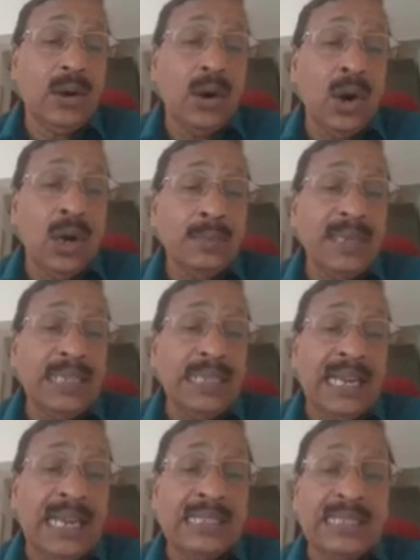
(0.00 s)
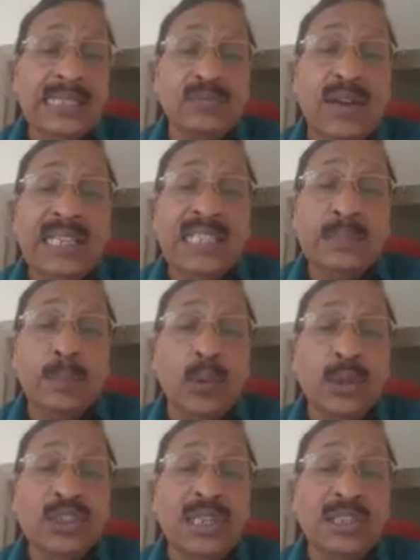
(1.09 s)
Or meaning that since phi is
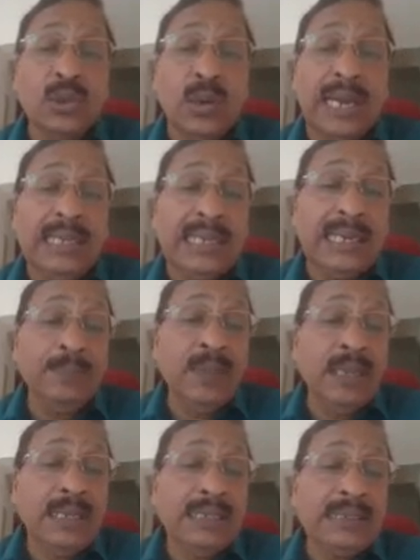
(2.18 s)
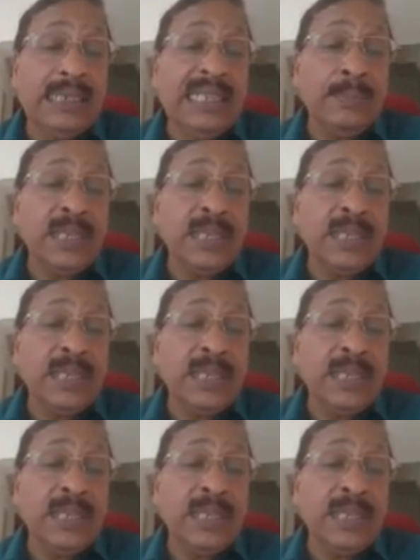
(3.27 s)
proportional to Ia, Tm is